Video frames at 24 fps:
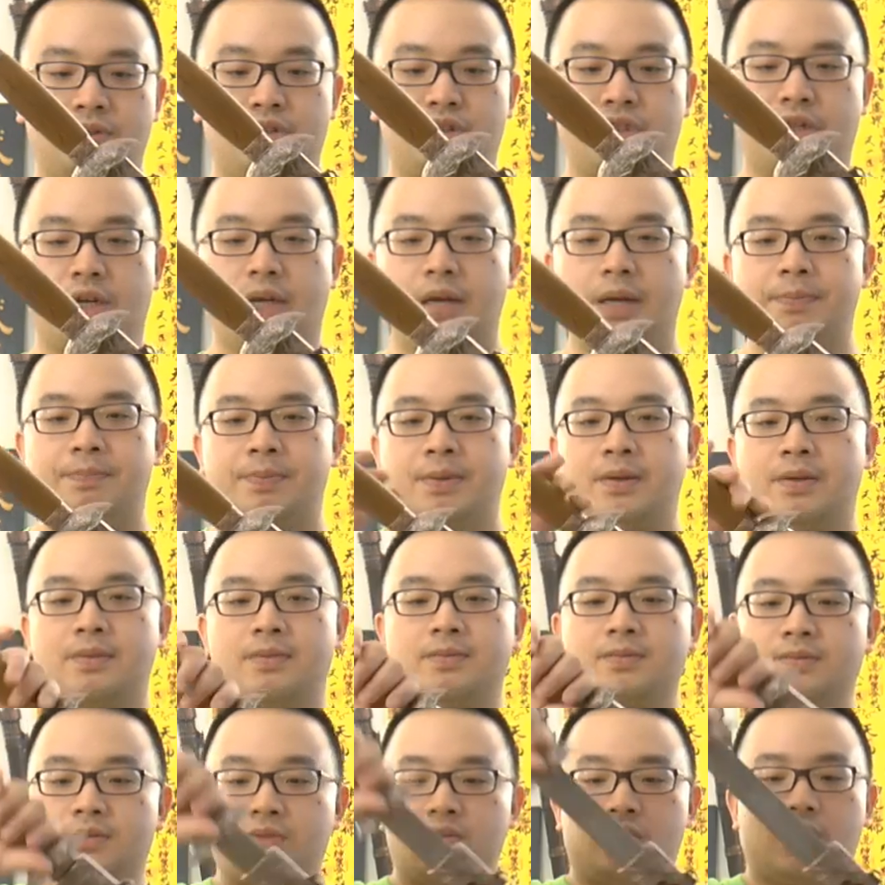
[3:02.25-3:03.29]
cheap
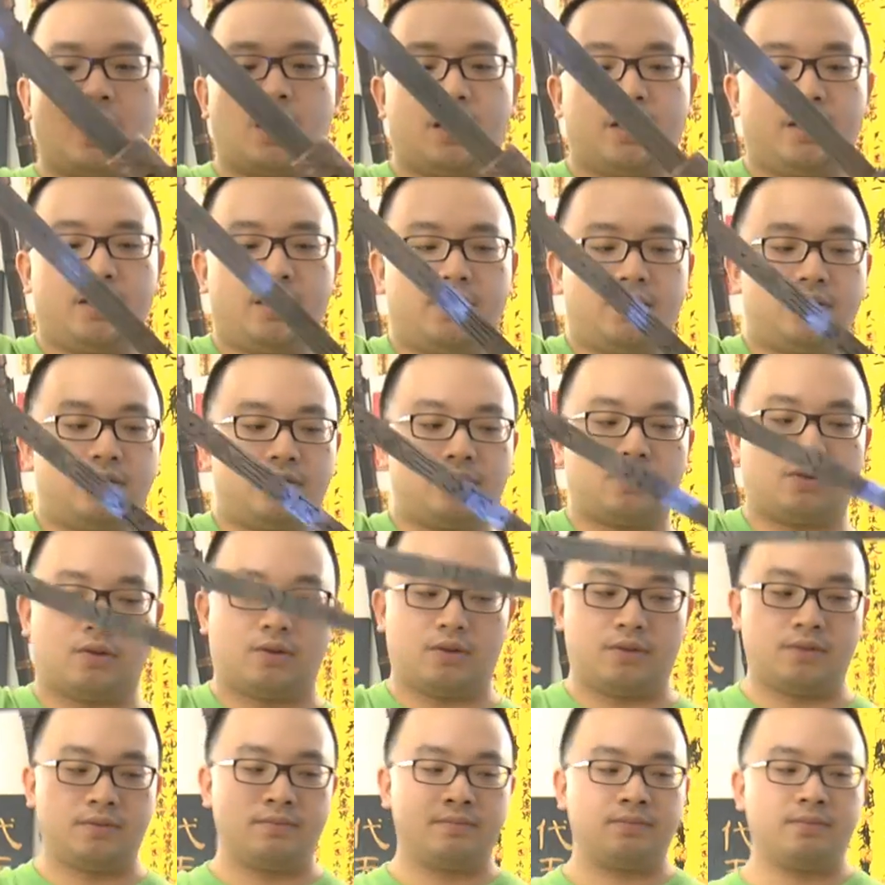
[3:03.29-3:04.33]
Chinese
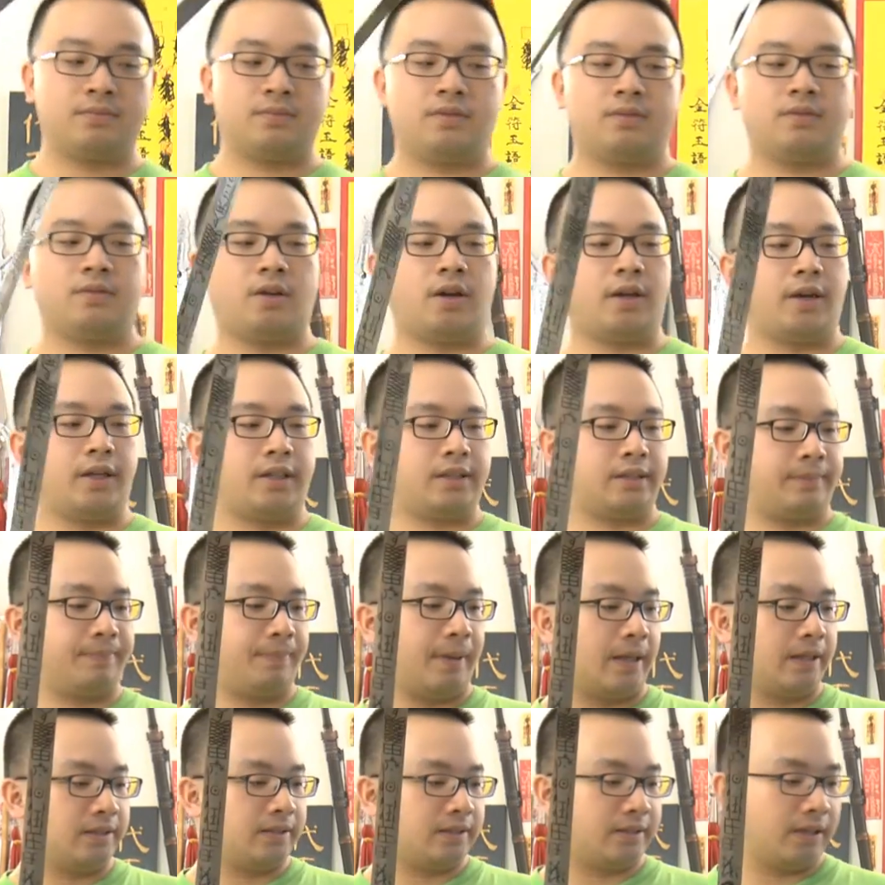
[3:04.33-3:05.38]
sword. Not
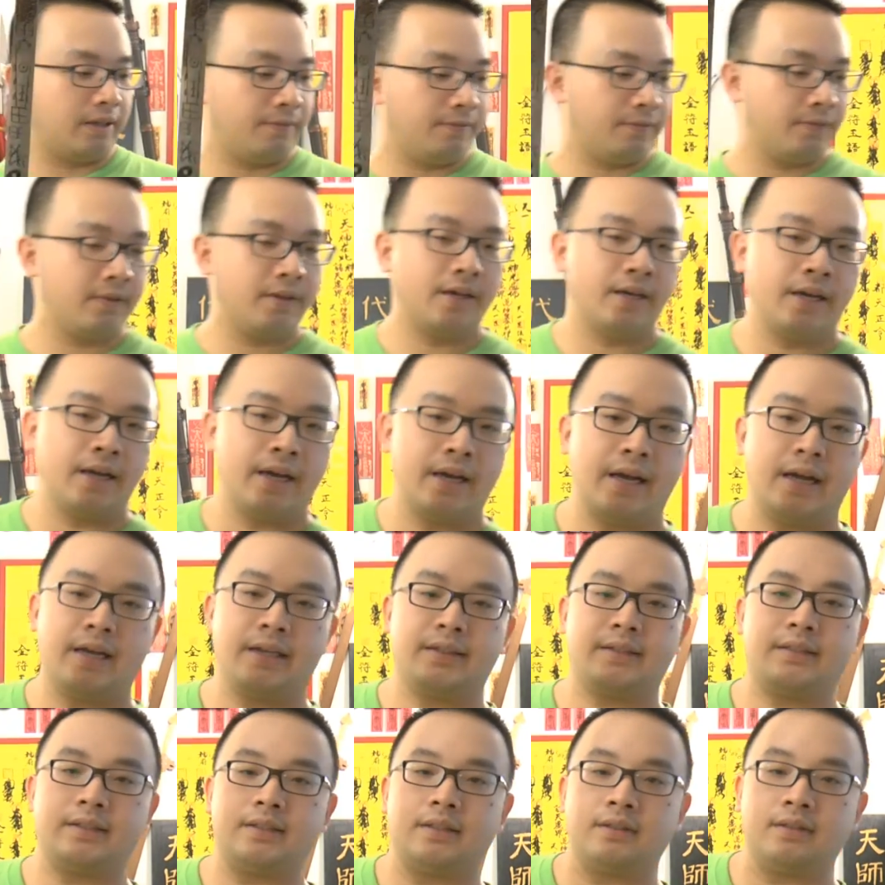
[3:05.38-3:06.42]
expensive,
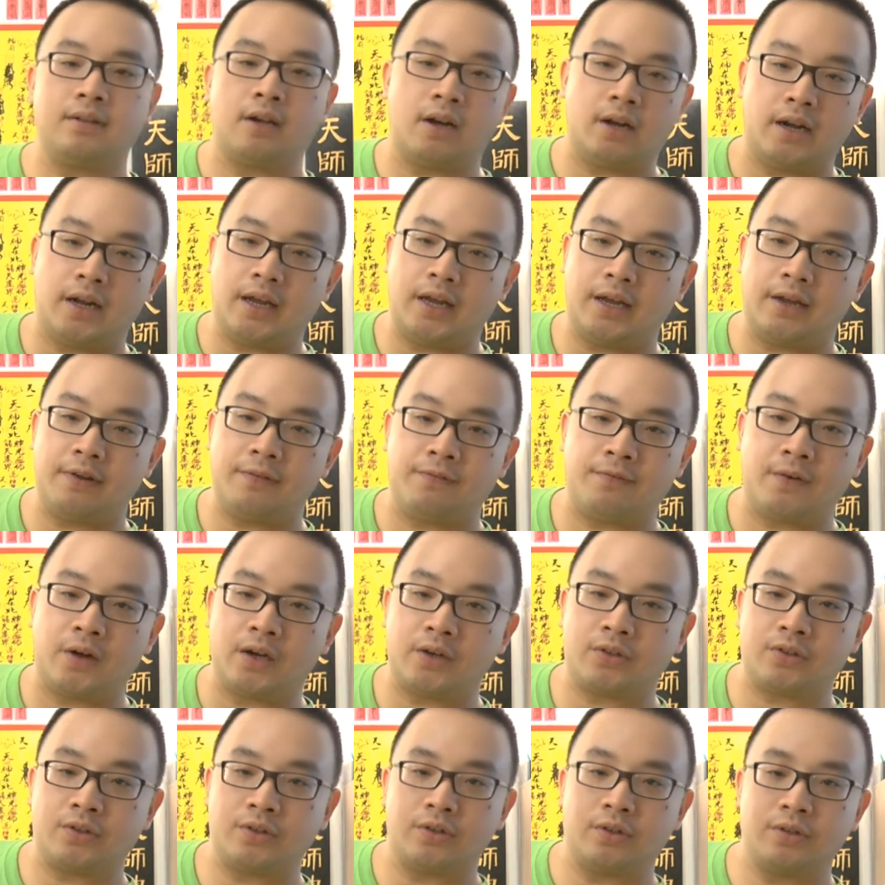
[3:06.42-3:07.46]
it's not a
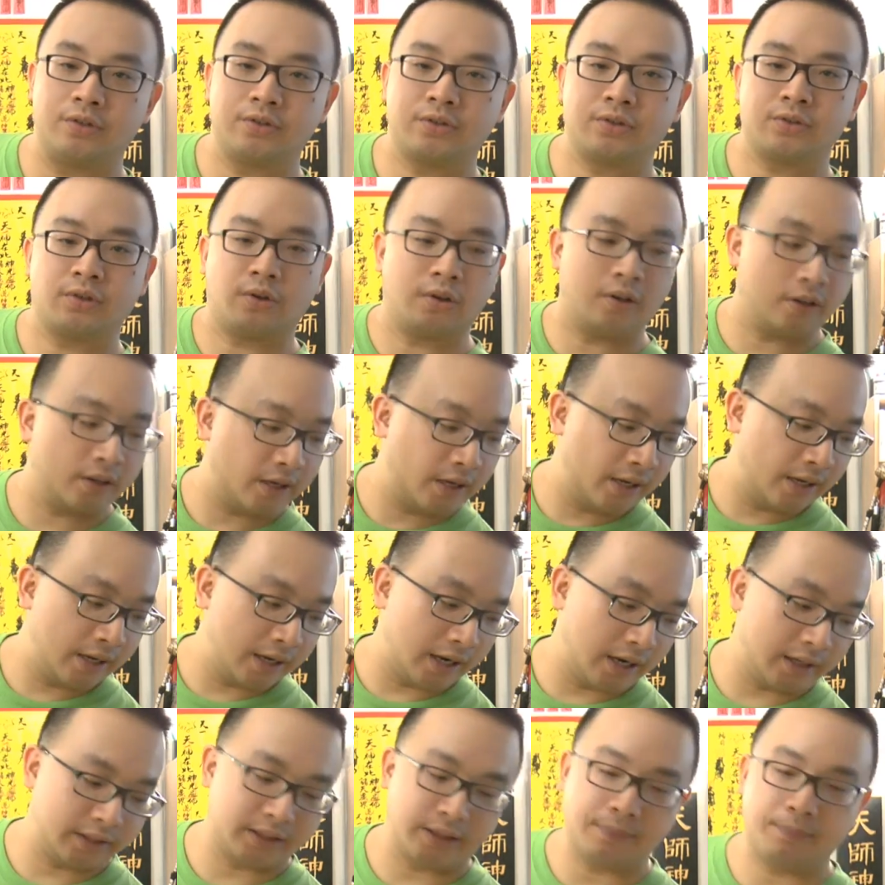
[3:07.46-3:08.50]
functional sword,
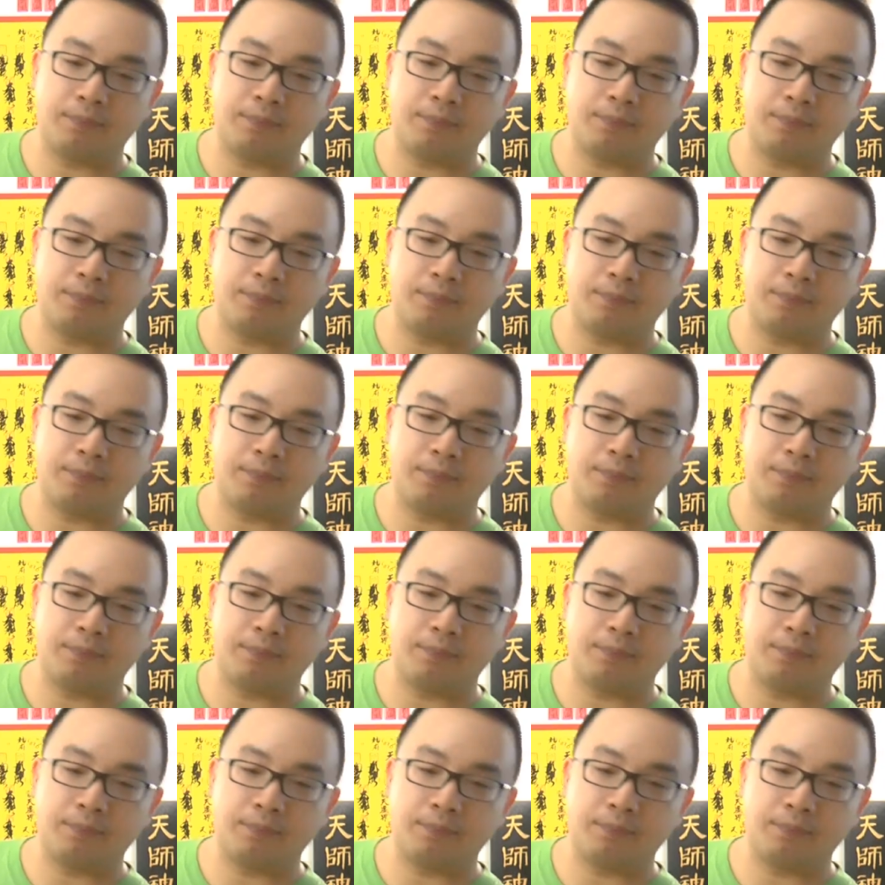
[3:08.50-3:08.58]
it's a